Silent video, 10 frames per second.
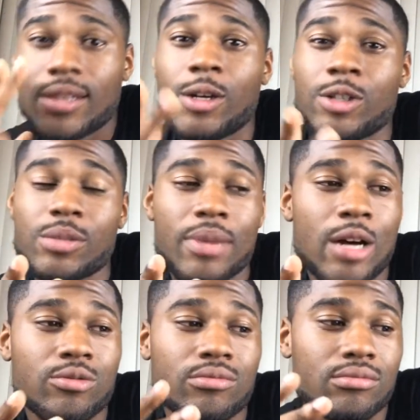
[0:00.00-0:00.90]
There's
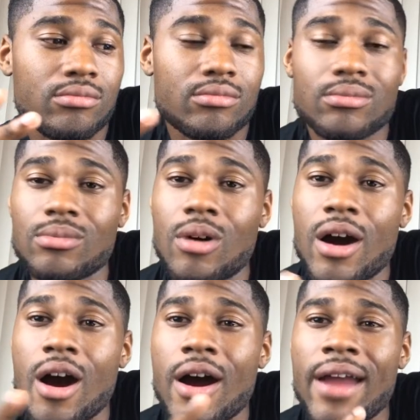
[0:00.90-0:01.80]
about
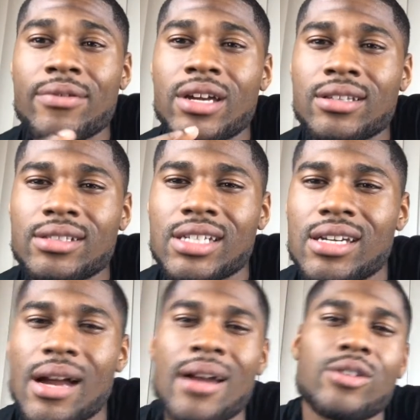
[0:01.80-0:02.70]
every other
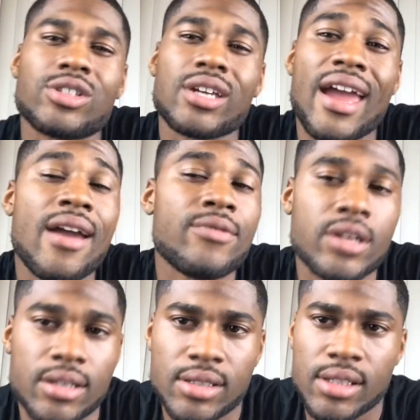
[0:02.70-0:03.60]
team. I ain't gonna say every
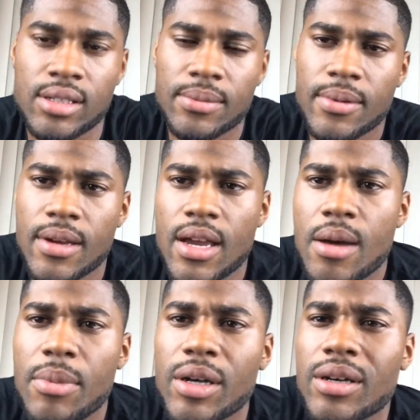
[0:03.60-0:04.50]
other team,
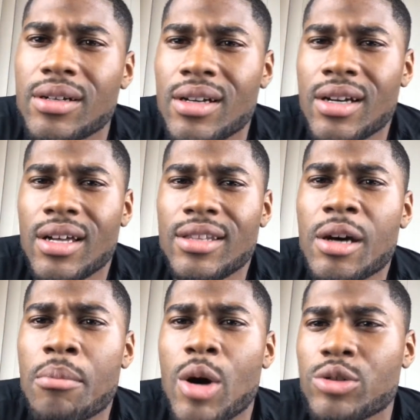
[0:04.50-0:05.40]
but the